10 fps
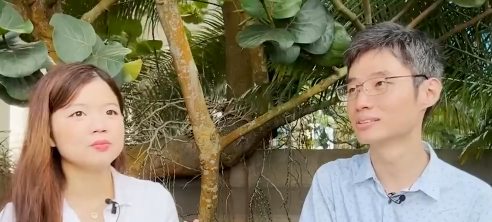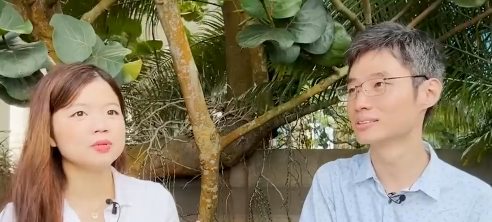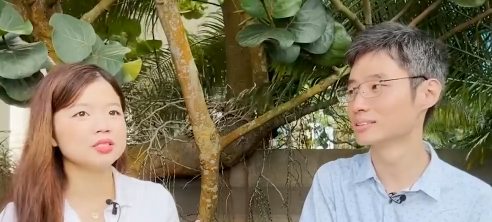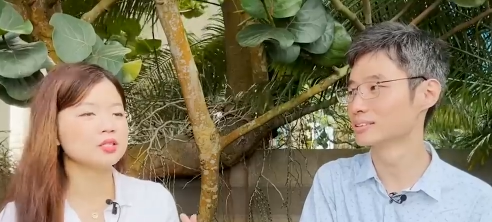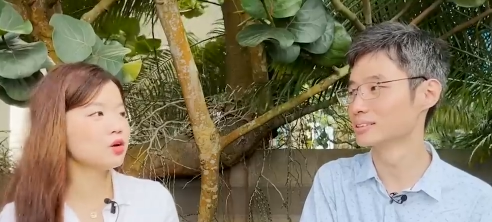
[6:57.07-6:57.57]

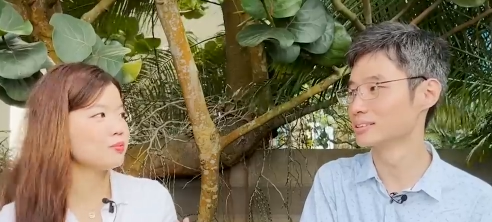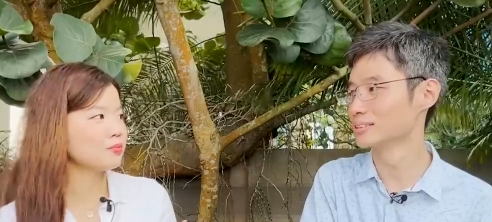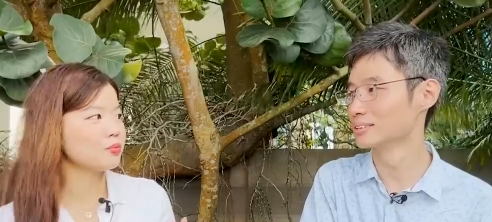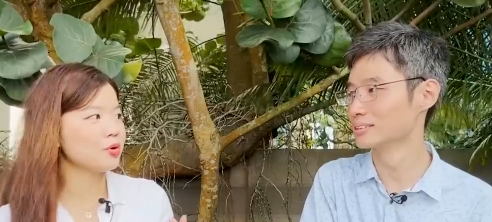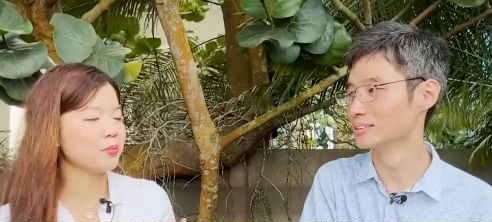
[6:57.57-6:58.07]
Speaker 1: There's a lot
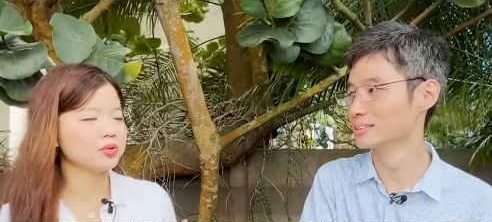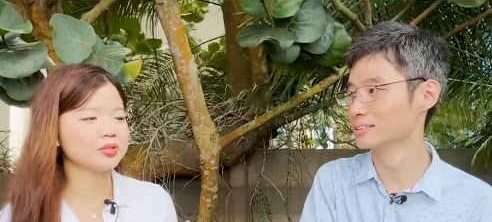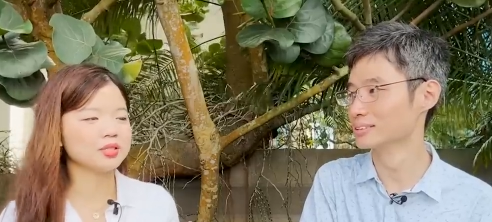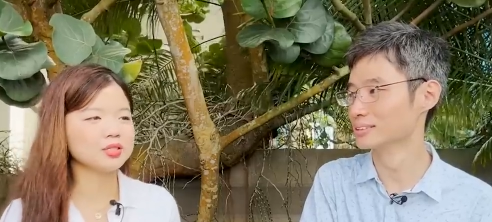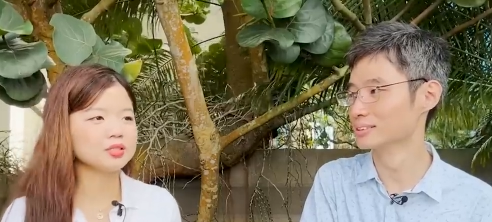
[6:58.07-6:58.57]
more
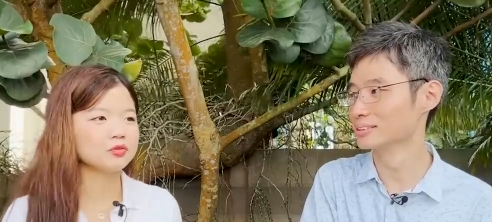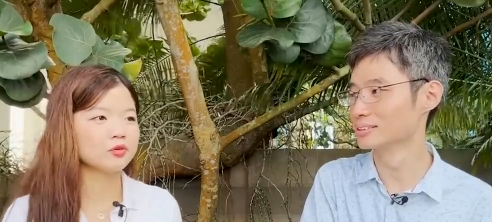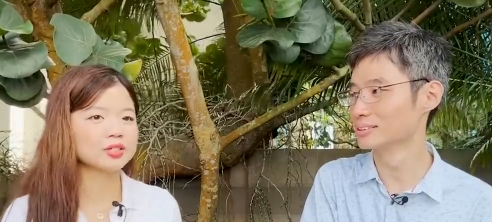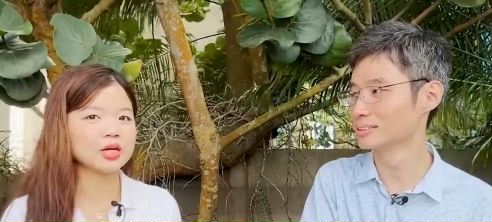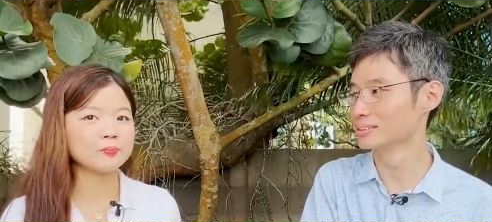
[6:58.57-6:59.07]
important things.
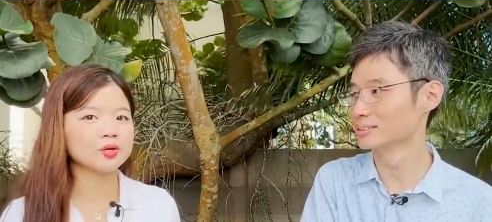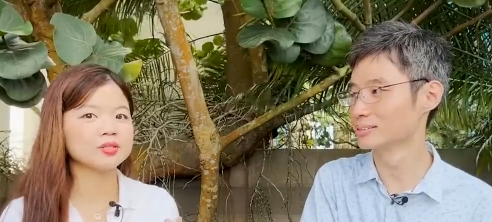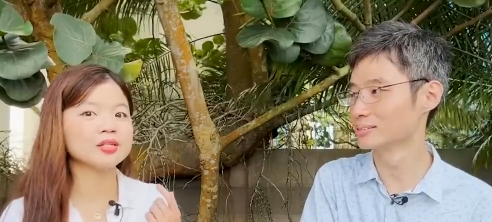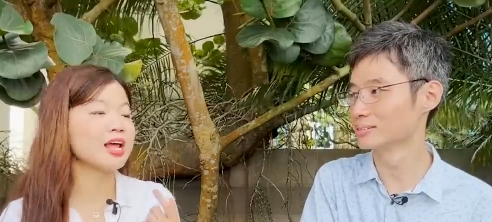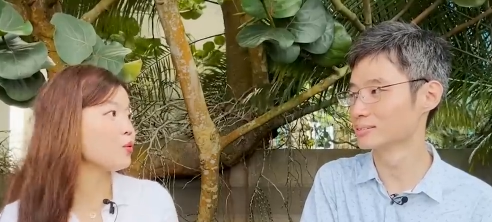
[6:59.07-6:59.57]
For example,
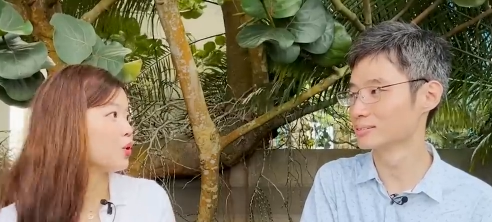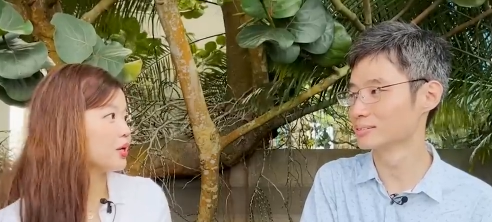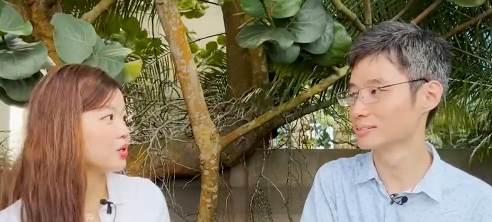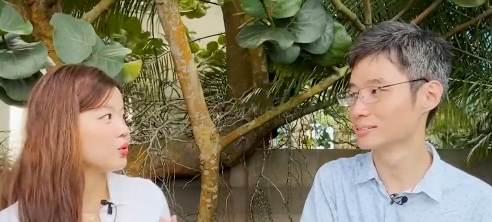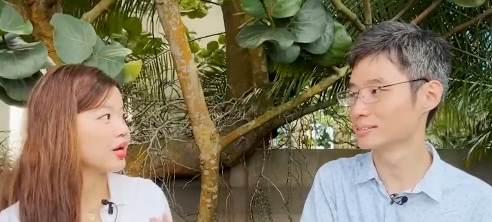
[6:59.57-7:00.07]
the network
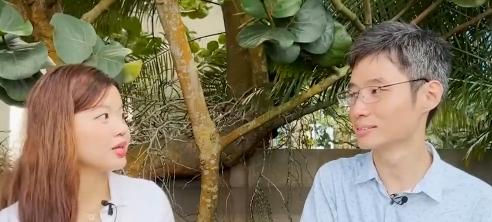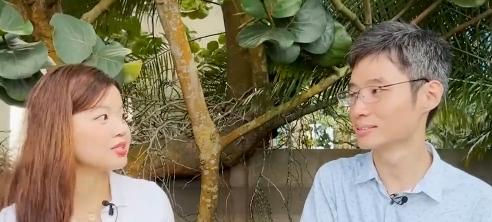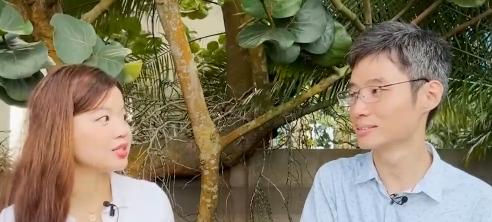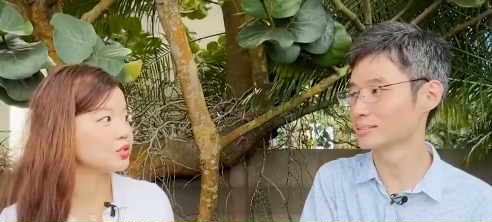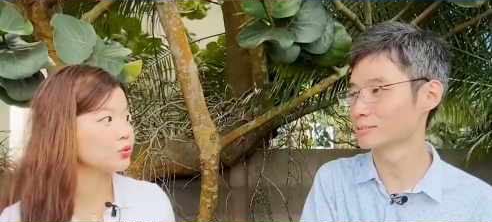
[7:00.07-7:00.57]
that you get
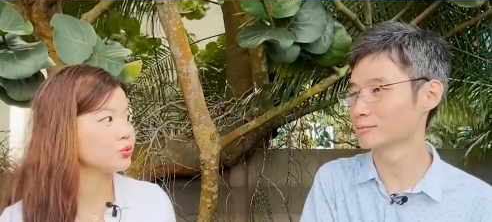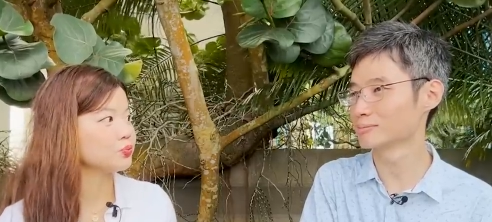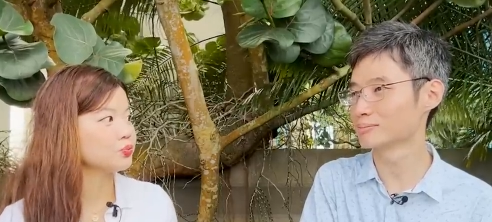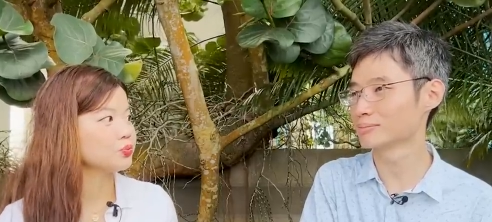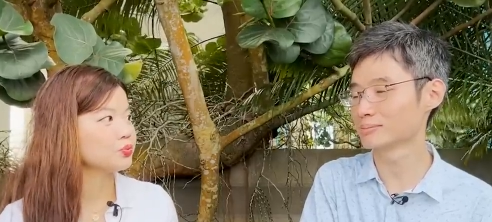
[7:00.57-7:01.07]
access to.
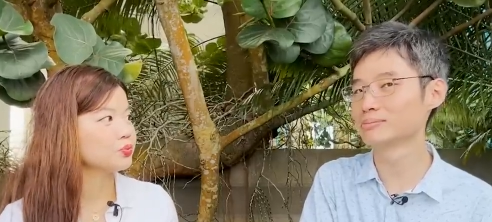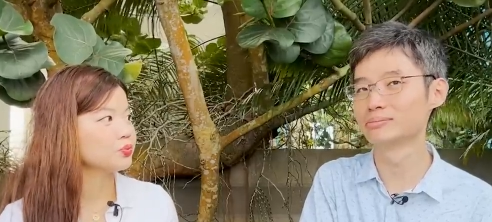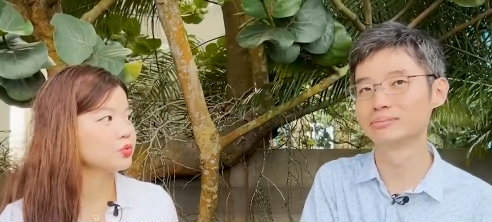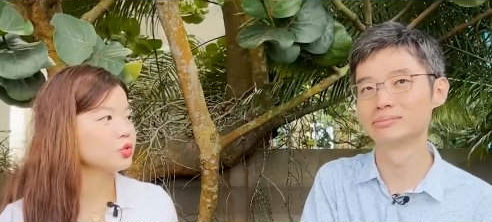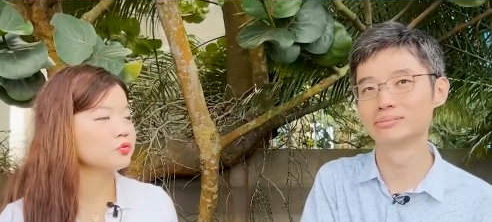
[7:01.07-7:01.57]

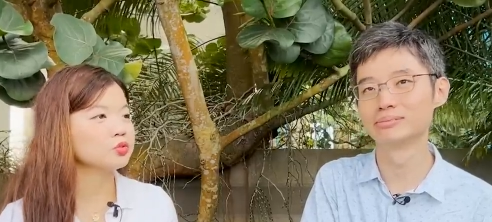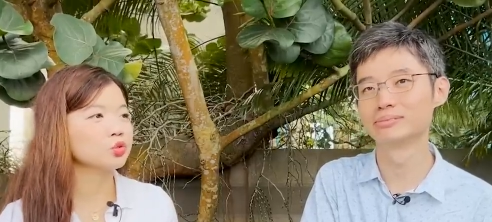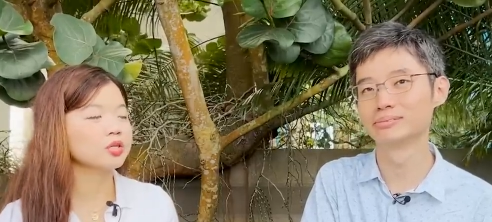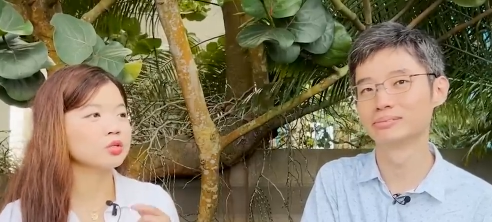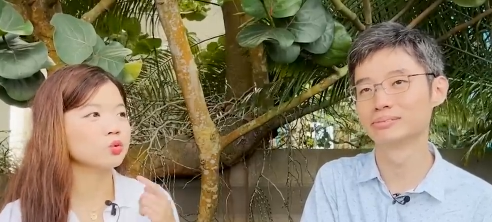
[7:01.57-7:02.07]
Mm. So if you
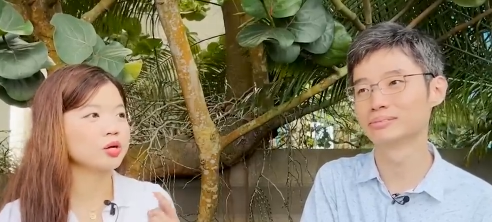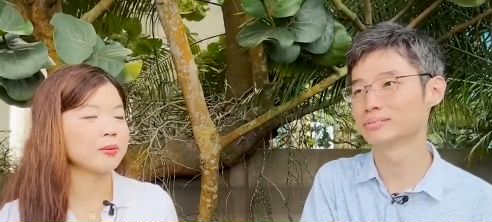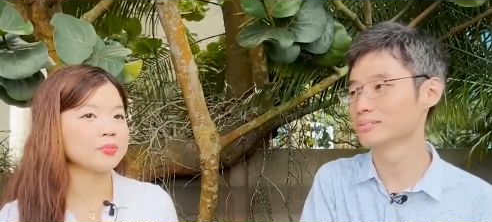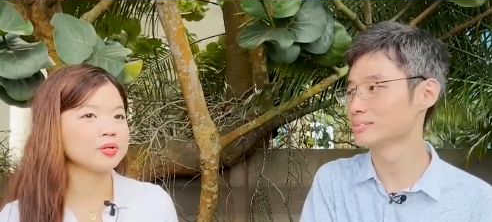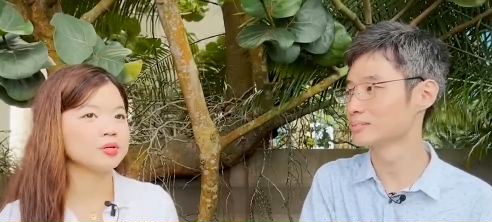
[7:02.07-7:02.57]
join a good
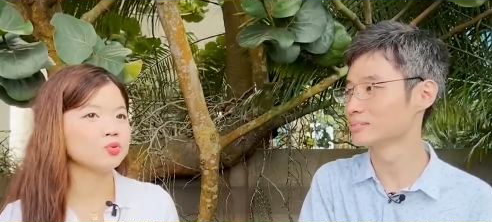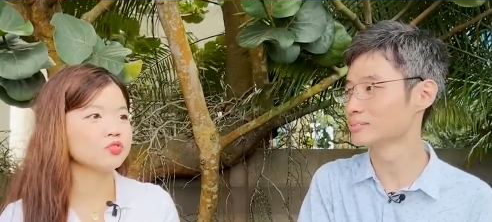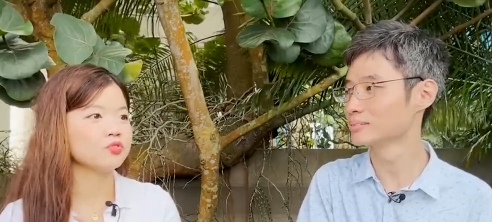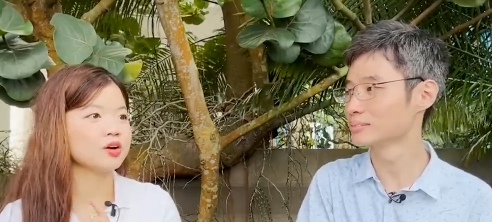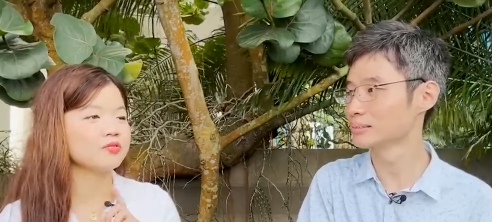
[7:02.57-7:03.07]
company
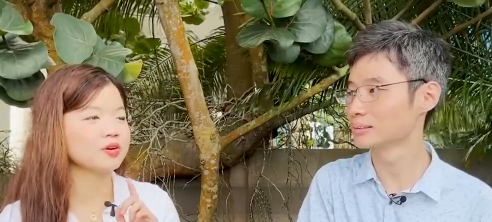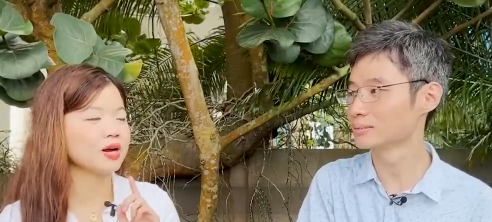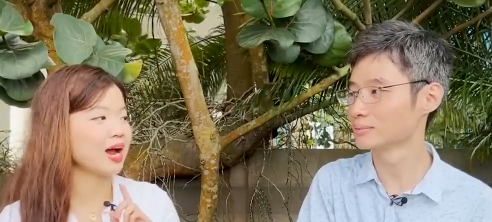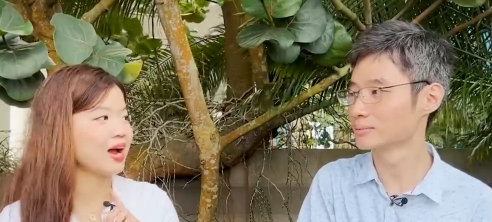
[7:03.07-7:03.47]
with very, very